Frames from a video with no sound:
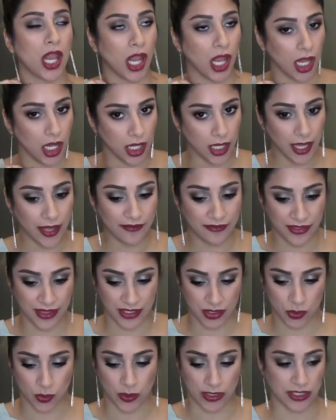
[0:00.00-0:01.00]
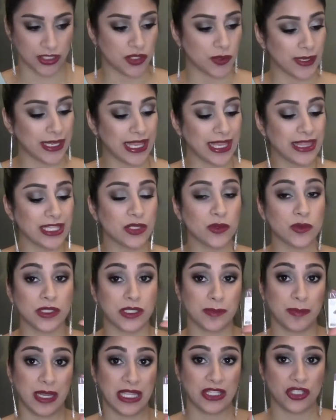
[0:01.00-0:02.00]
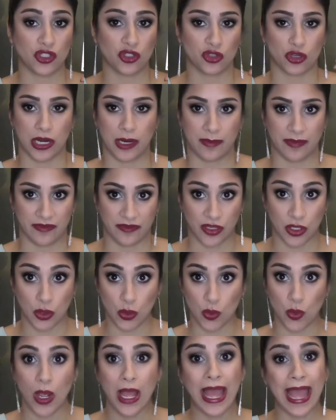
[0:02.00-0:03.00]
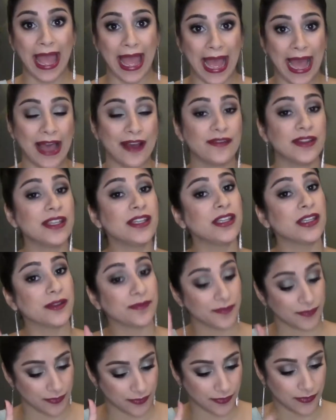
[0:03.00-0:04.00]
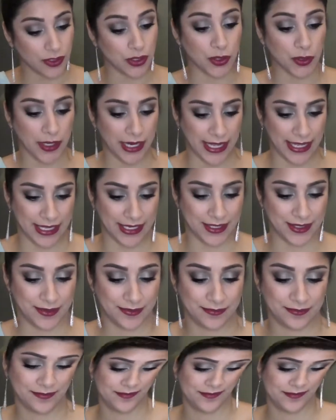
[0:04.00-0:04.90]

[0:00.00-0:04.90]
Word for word: Love this one. So again, this one's Pinstripe. If you have it, you're ahead.